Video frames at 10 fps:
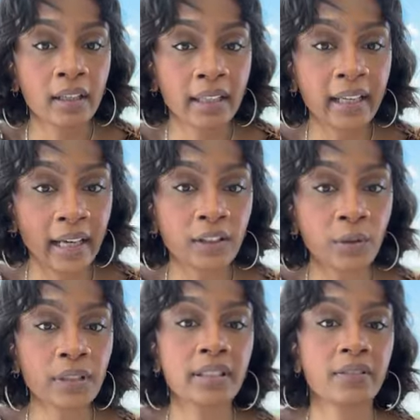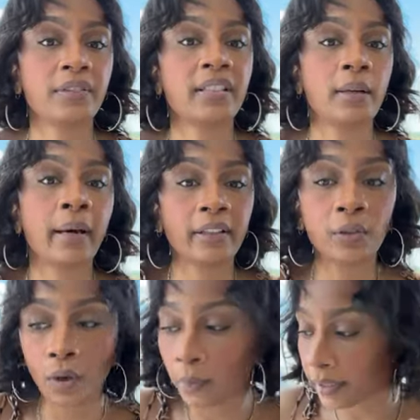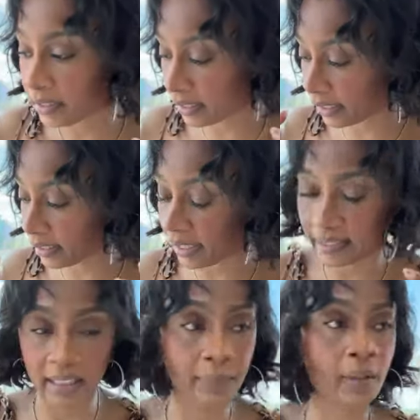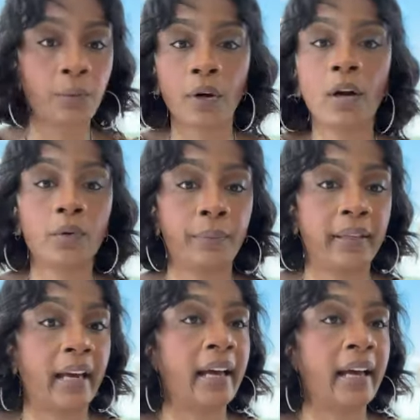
yeah, I know this is for somebody. You always thinking like something wrong with me.